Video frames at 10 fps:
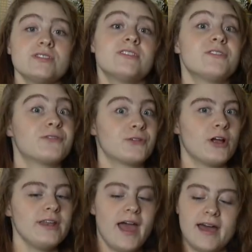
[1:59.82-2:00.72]
The
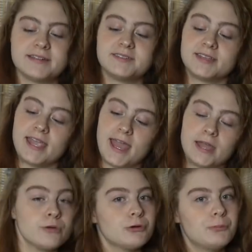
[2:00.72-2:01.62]
front has
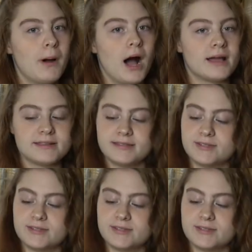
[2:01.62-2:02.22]
kangaroo pockets